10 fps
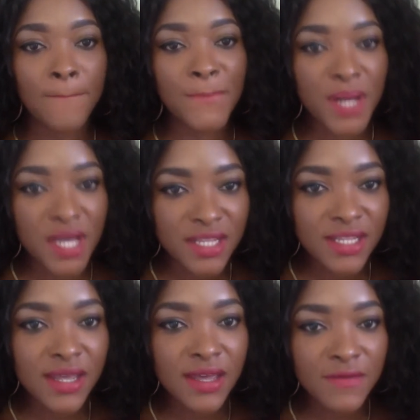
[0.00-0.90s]
But
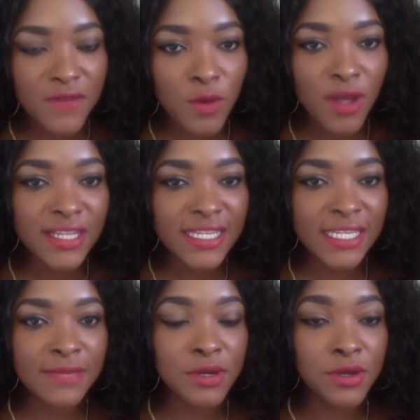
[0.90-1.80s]
if you want to
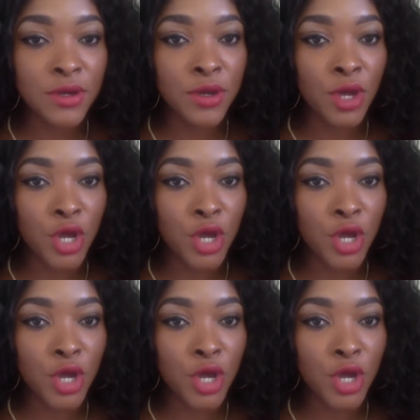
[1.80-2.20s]
see me